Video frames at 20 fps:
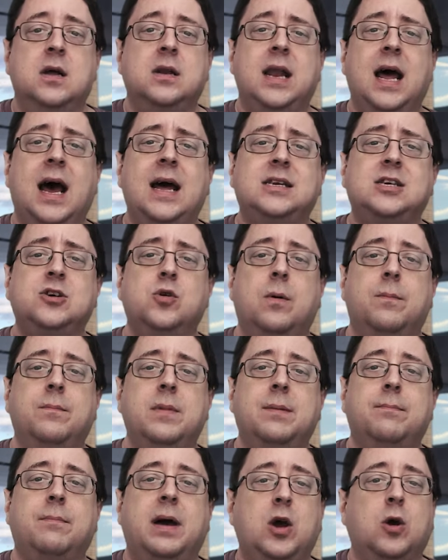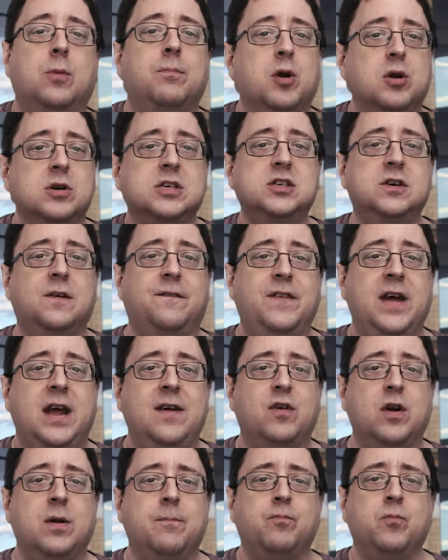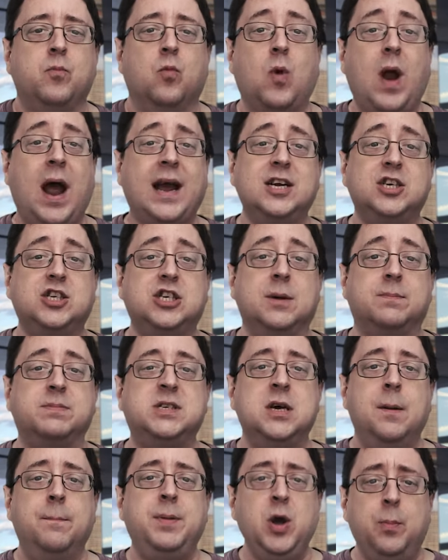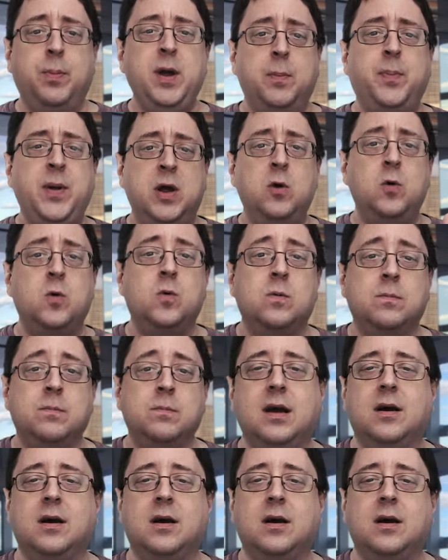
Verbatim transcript: Not to omit my own personal favorite, rocket ships. Pew, pew, pew!